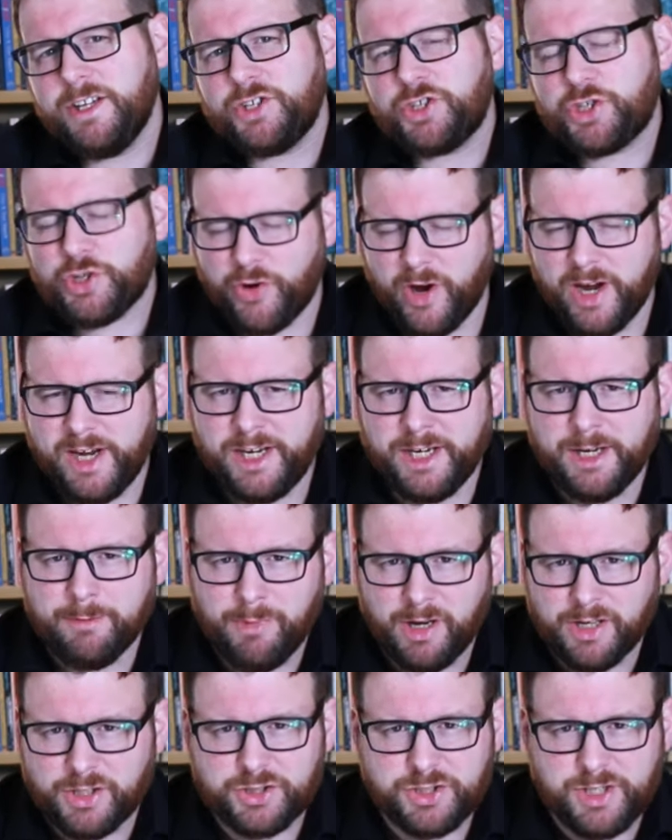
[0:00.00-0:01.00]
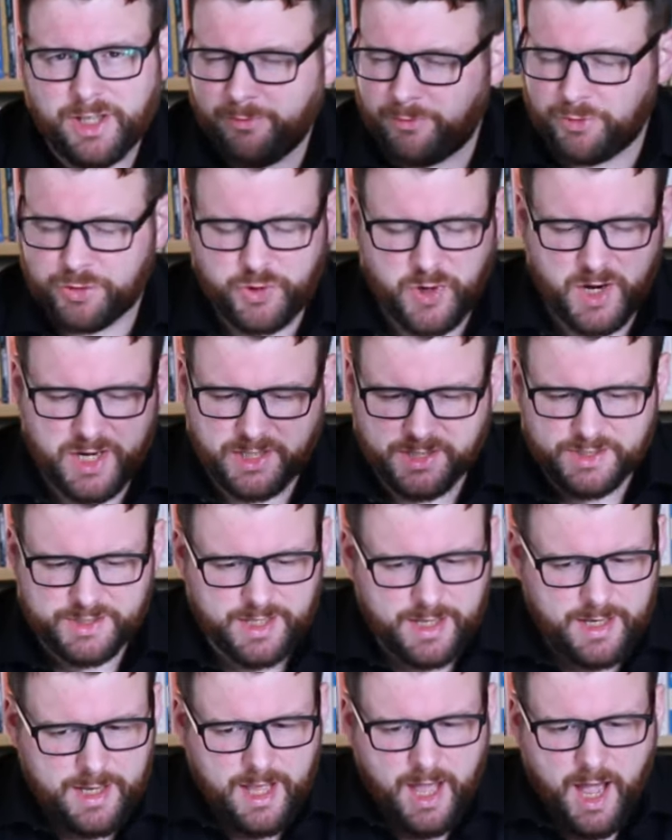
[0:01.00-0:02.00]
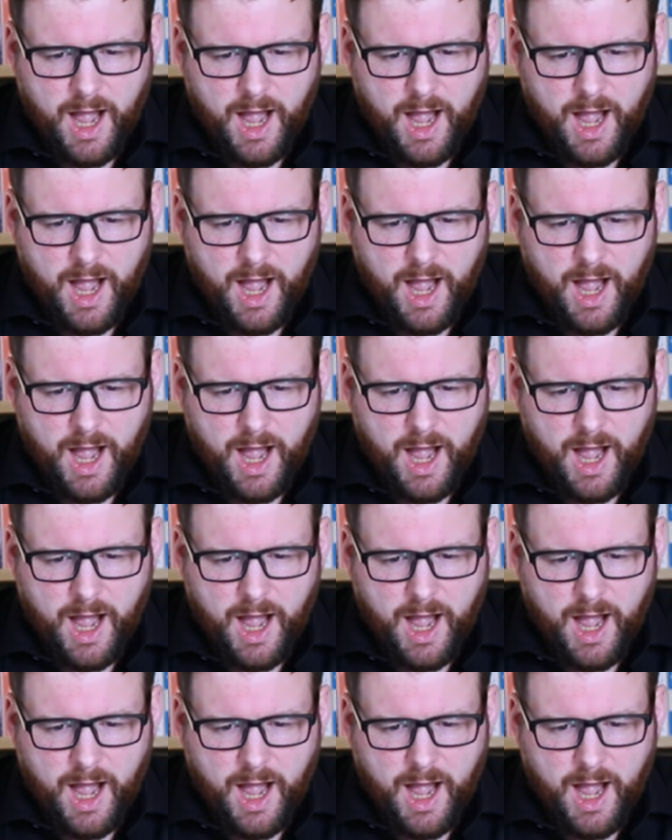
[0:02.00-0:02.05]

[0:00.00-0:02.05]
traded amongst different traders.